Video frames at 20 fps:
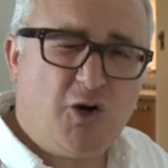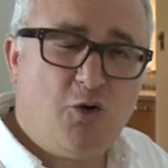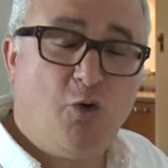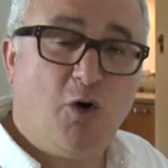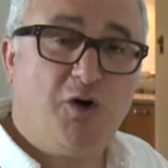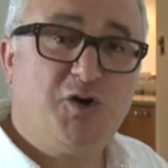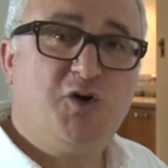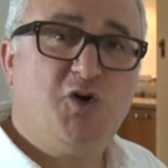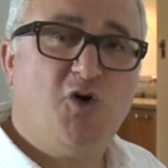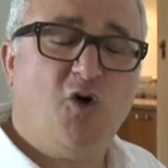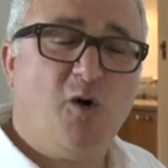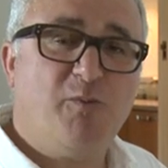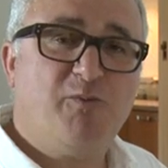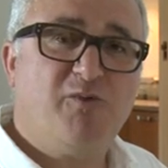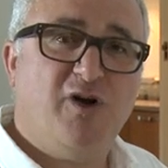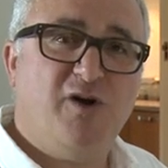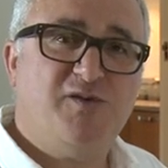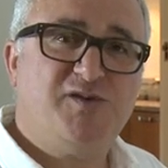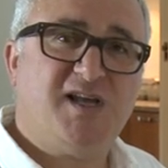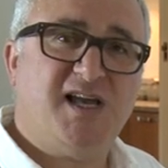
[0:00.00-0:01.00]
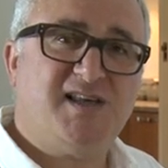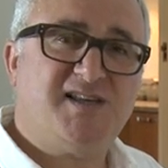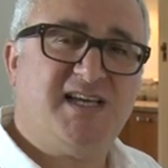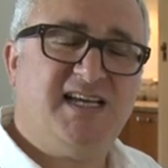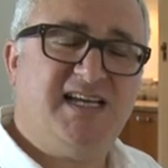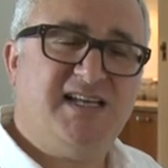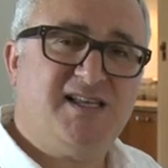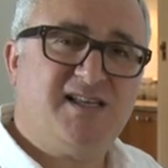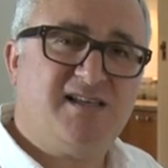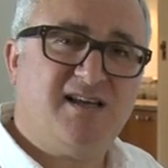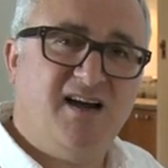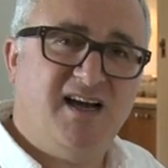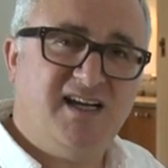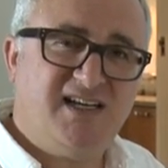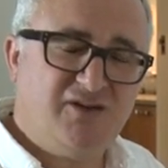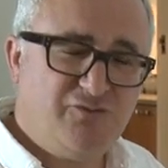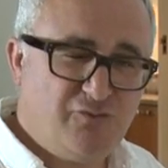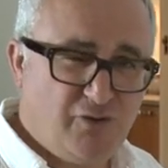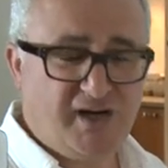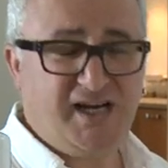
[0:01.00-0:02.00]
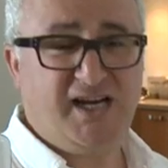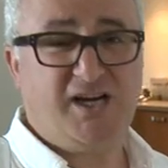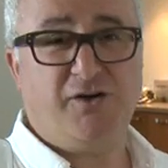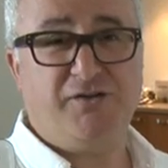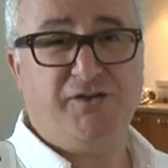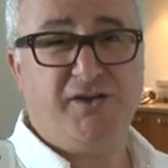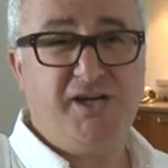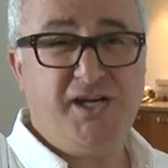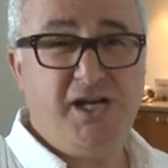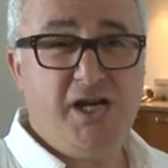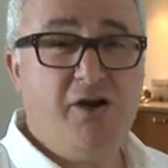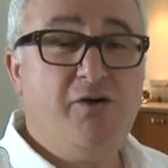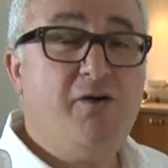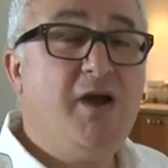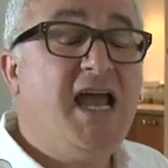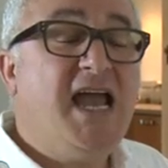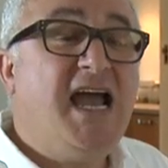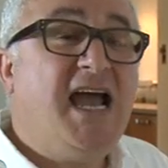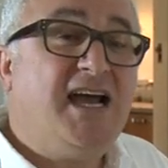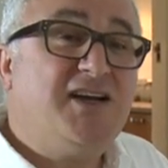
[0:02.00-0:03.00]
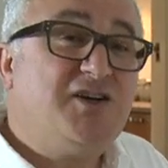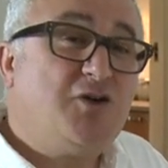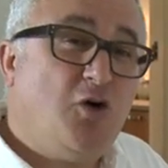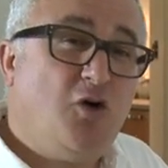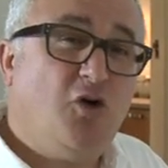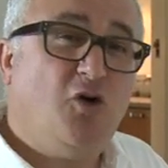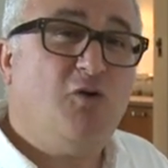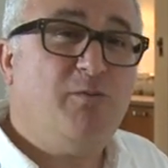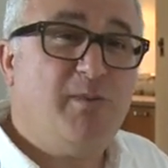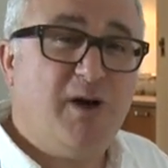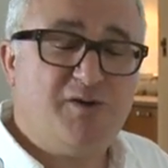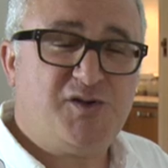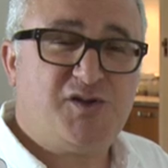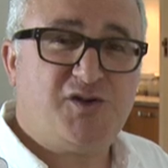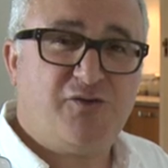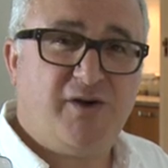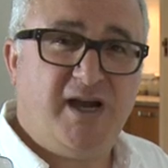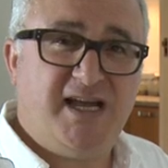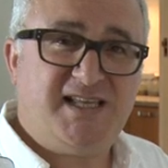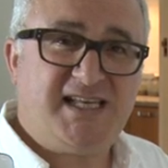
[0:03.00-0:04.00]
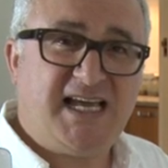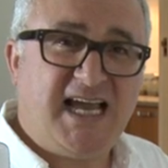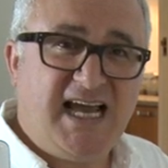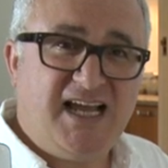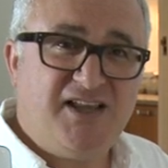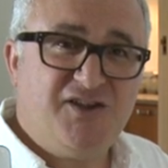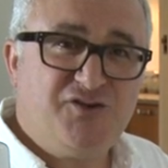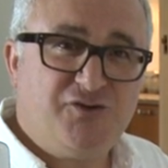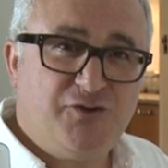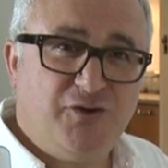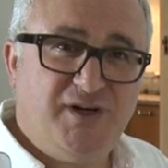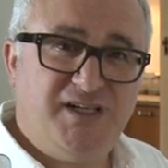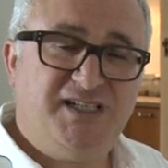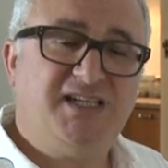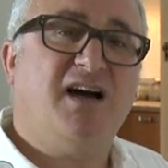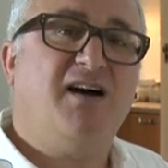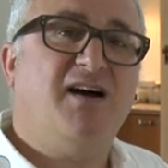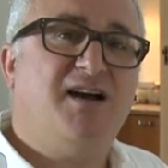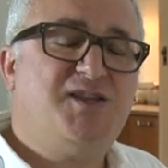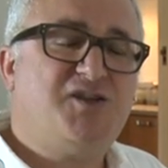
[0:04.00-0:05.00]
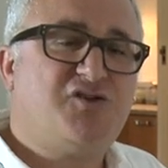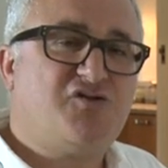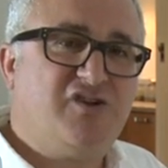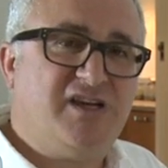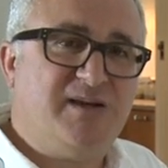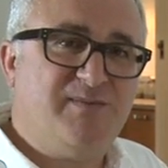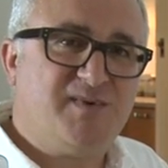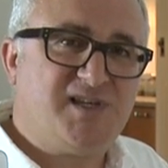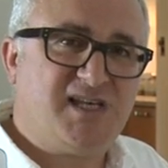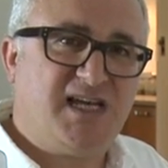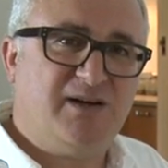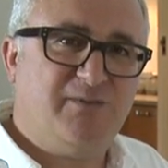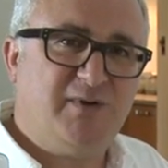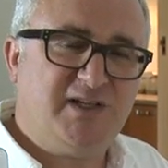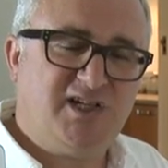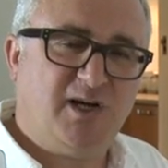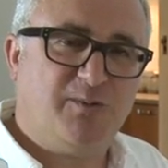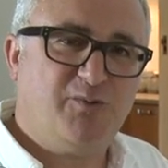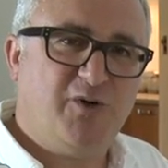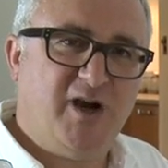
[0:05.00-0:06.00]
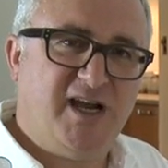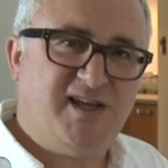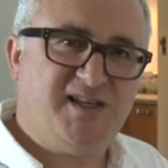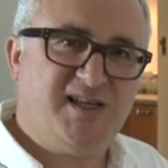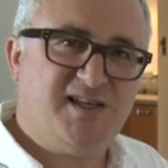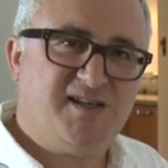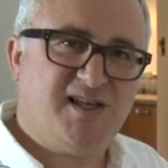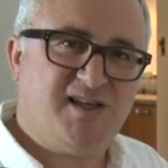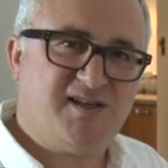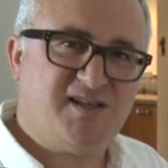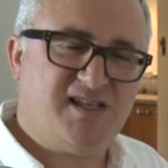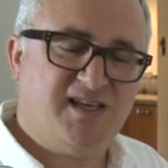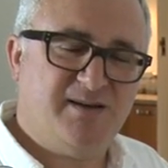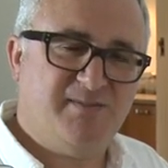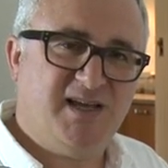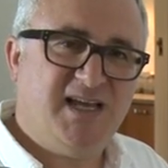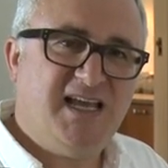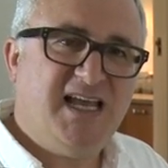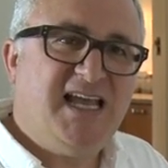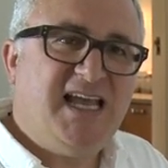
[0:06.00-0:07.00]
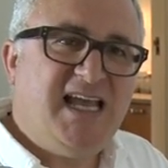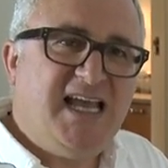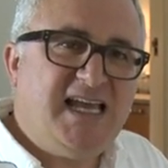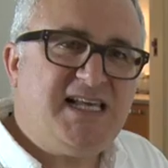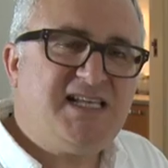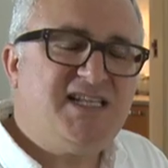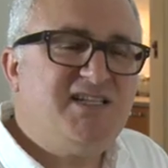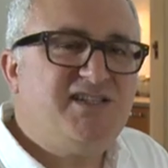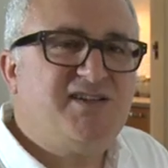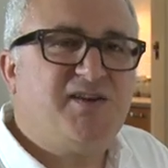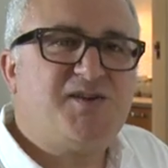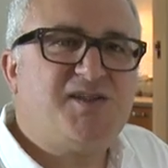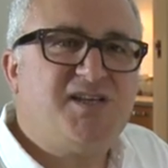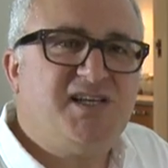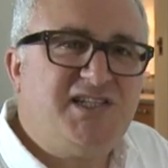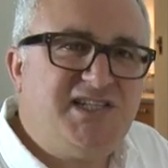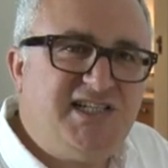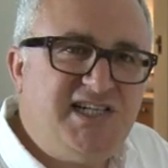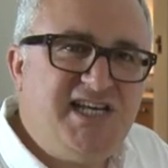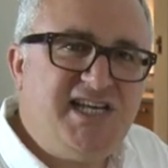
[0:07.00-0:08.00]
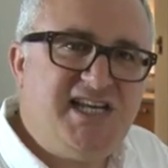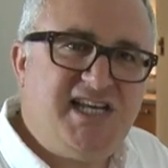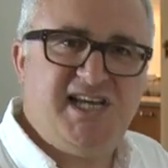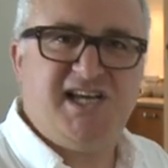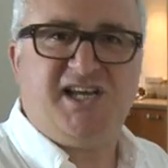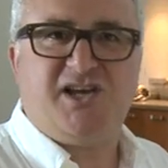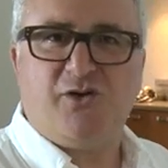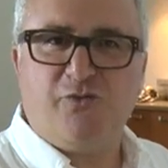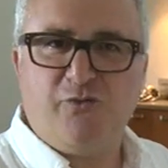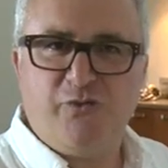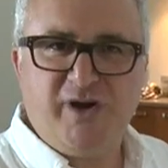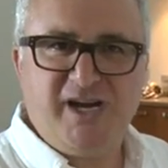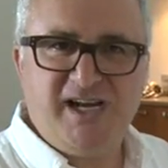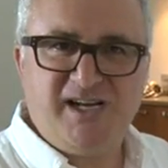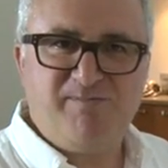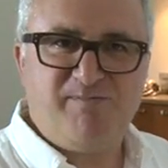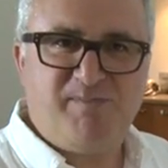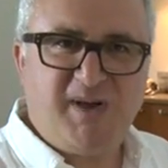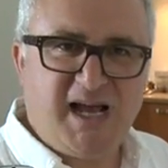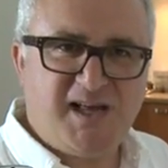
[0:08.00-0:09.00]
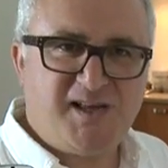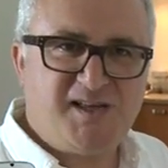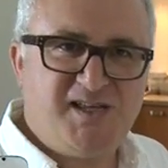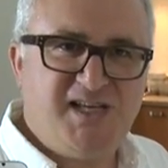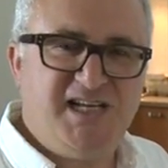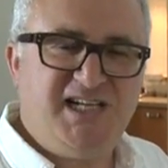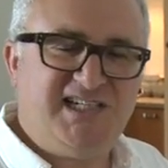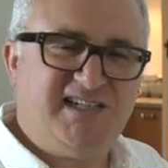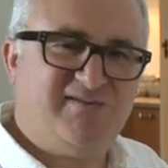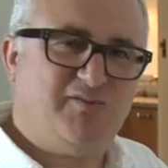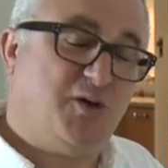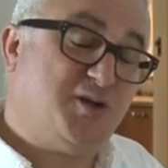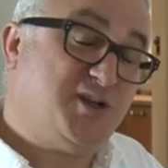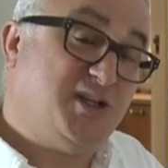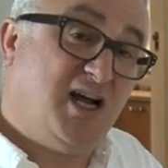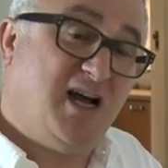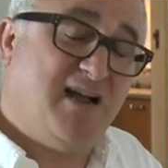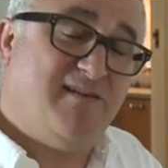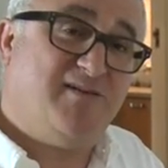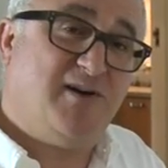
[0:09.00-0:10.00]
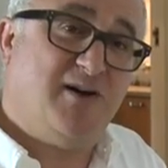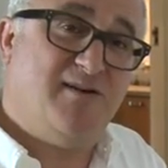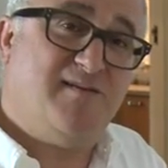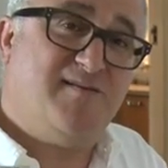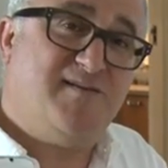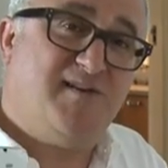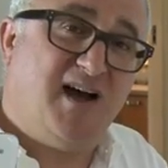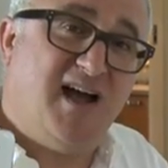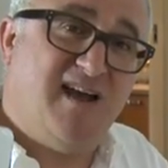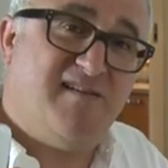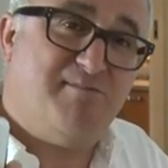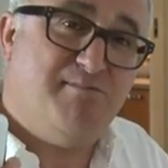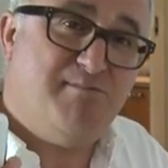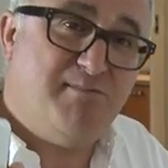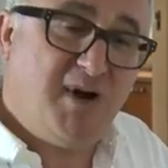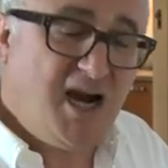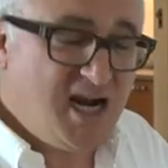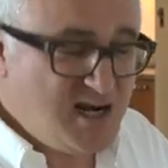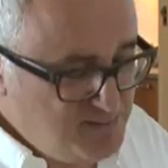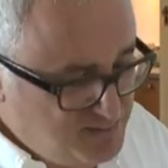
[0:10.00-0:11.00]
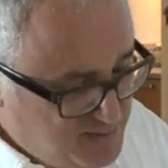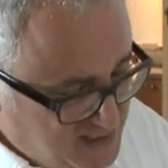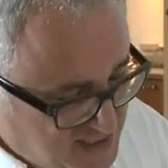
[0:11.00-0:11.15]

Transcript: quad-core processor inside and running on the new and almost great Android ice cream sandwich operating system isn't just a cheeky Korean pastiche of what an iPhone 5 might